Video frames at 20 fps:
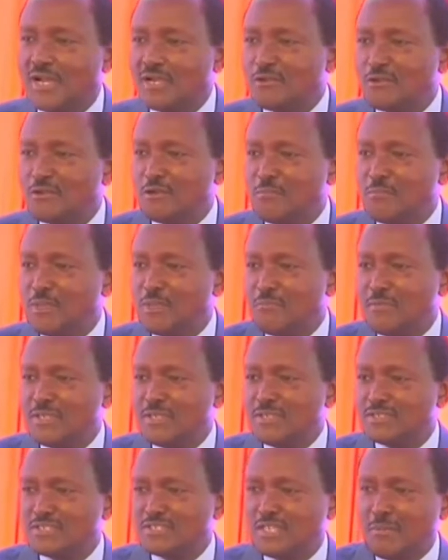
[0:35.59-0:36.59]
Had not
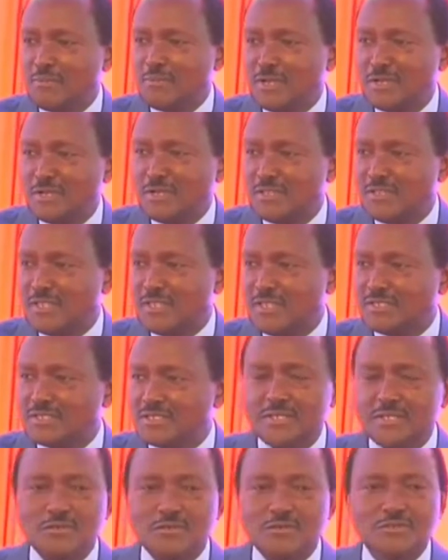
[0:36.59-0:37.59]
been messed up under
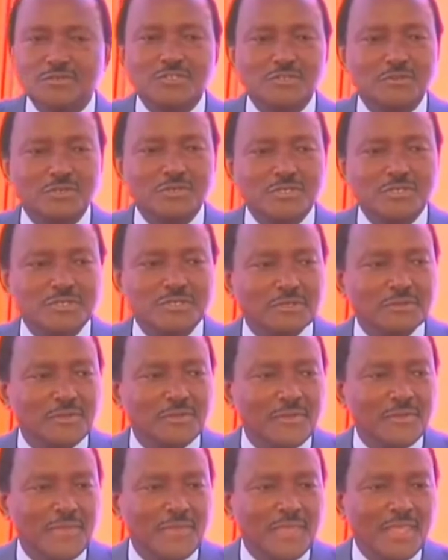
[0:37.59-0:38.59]
this legal
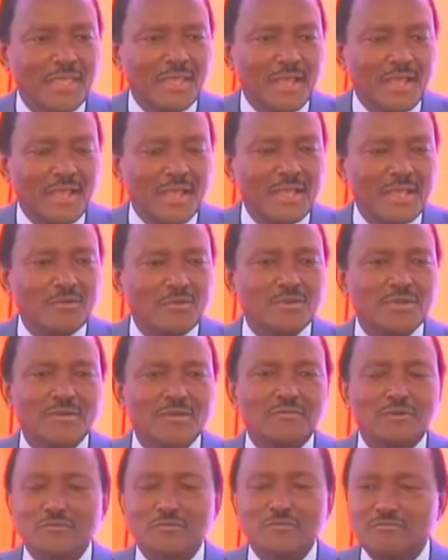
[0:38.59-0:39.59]
situation, I
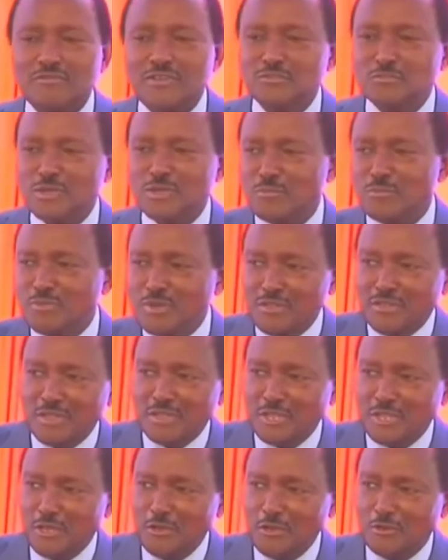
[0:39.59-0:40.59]
would have convinced my
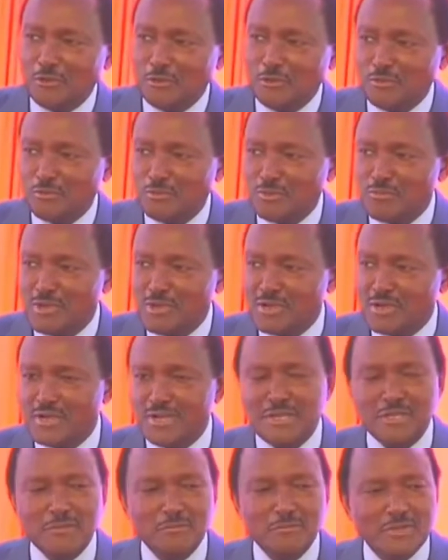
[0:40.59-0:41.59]
brother Gideon to be
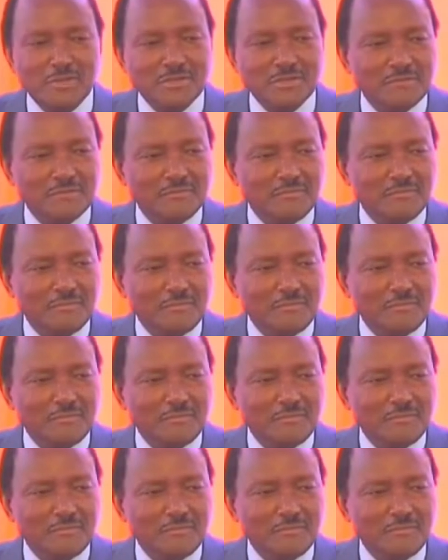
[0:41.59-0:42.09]
my running mate.